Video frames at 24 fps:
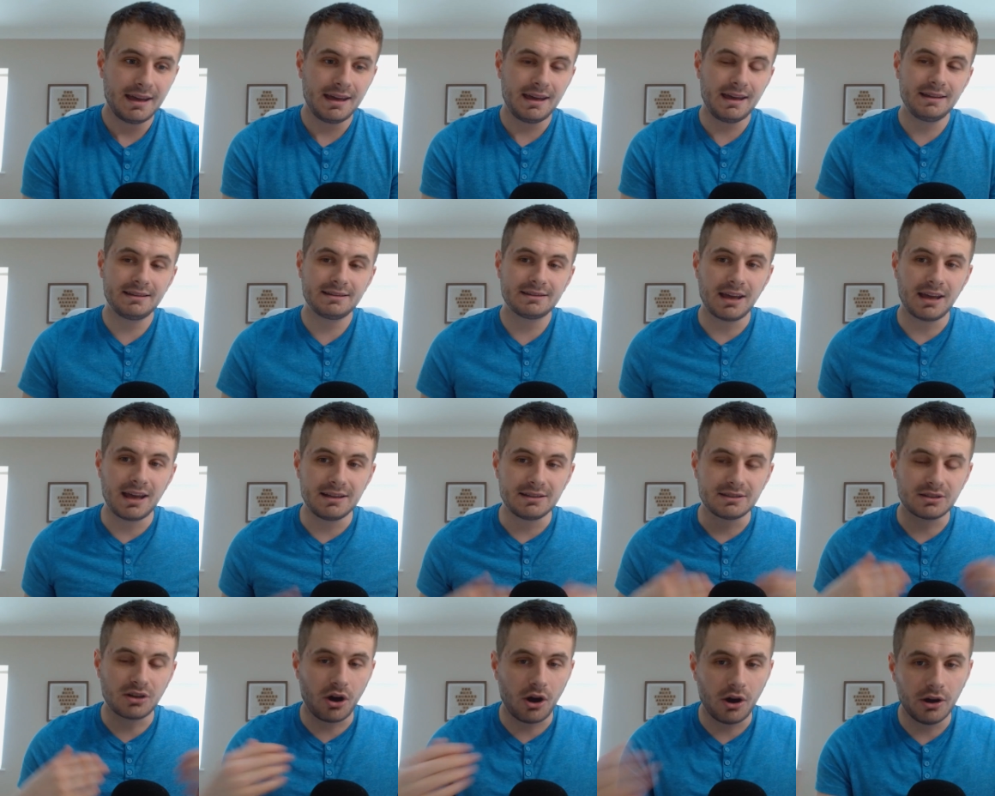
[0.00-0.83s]
it's
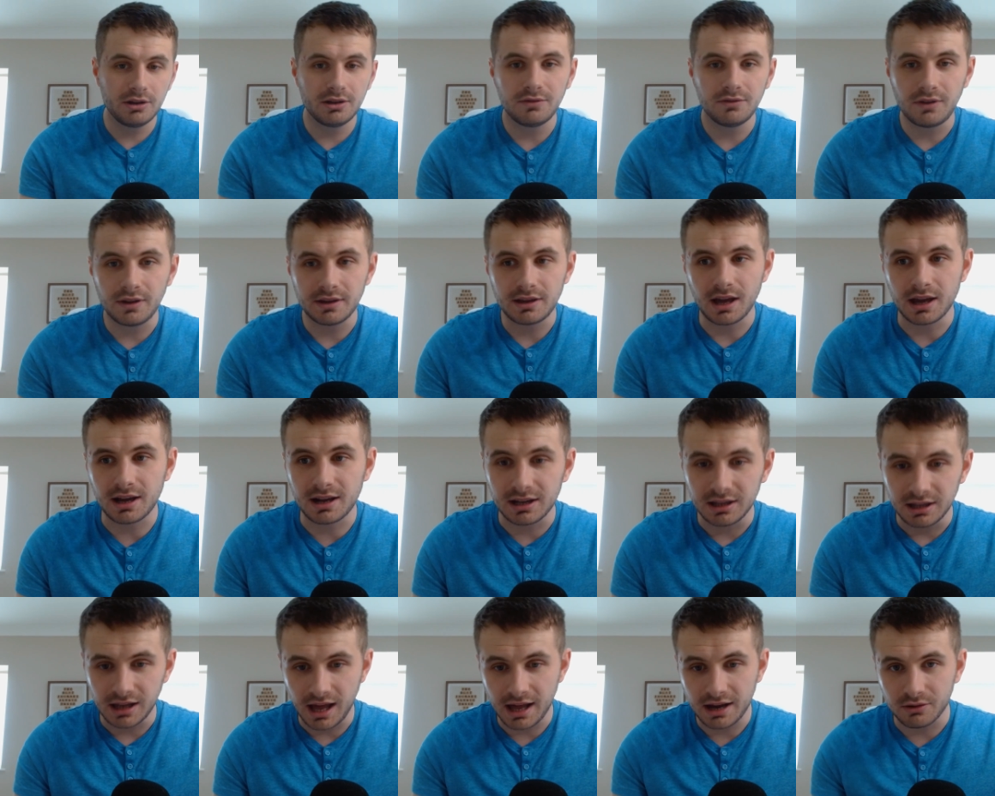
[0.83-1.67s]
kind of like a
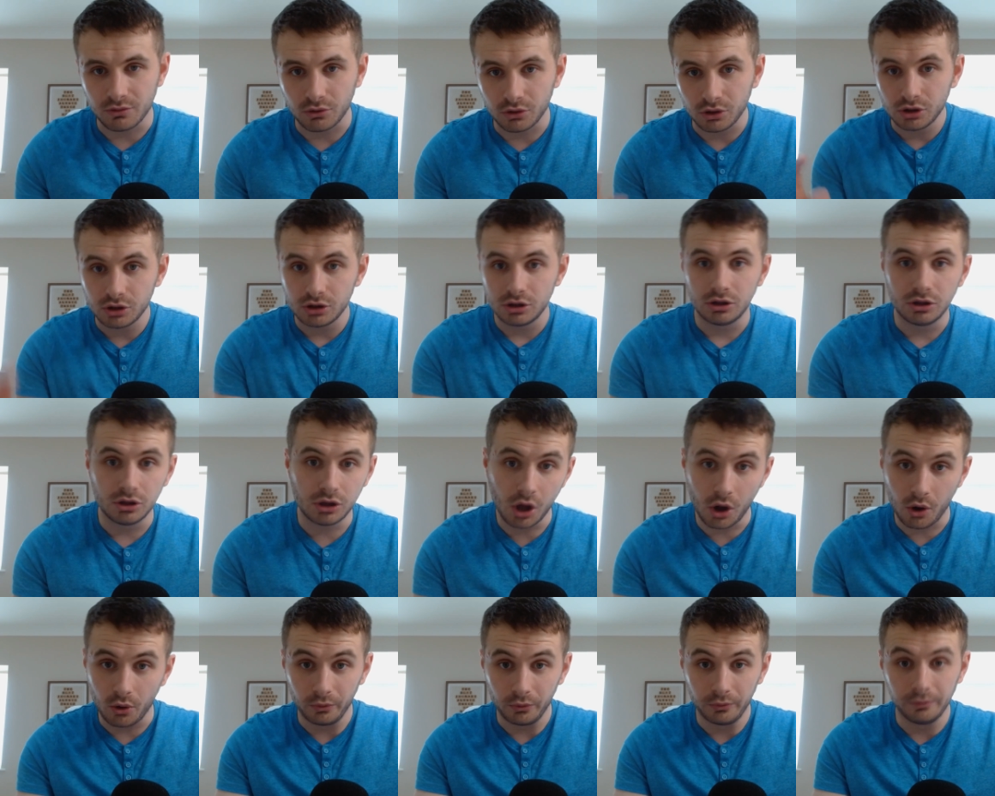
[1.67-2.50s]
collateral
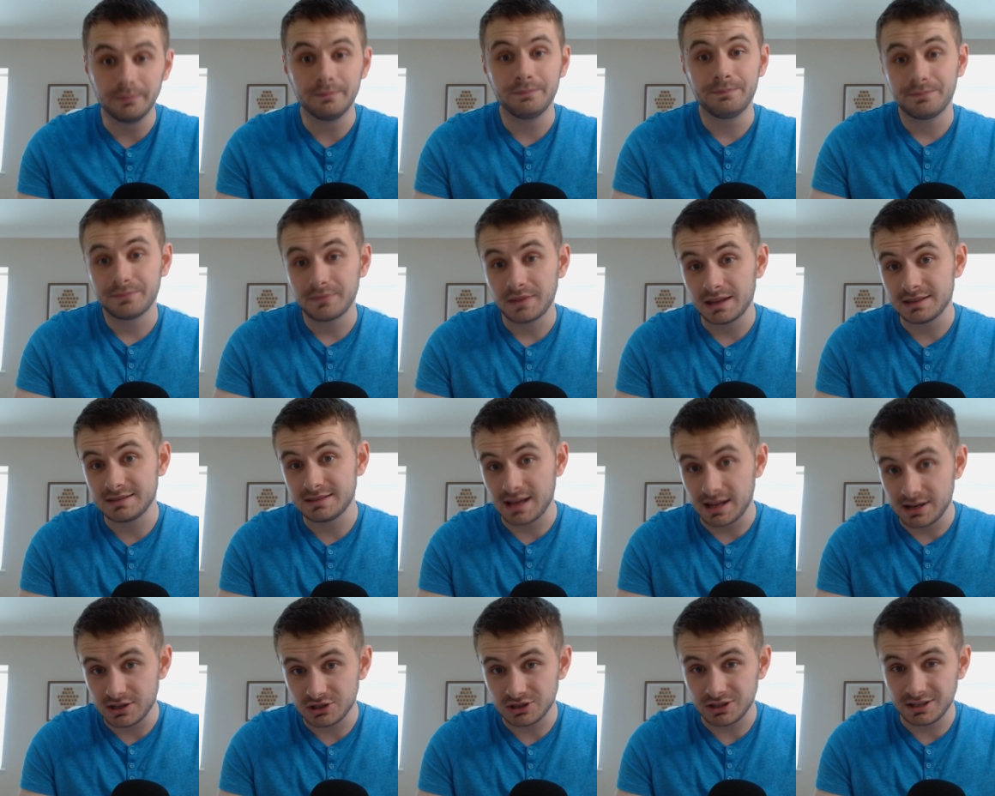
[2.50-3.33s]
loan
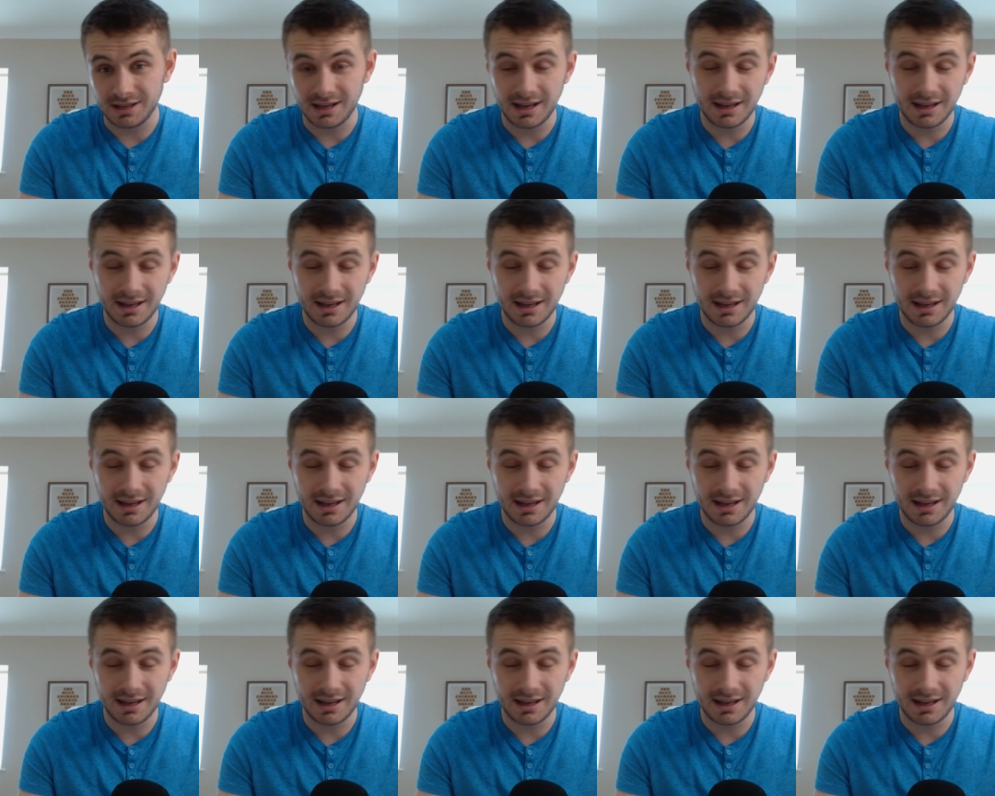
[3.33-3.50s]
essentially.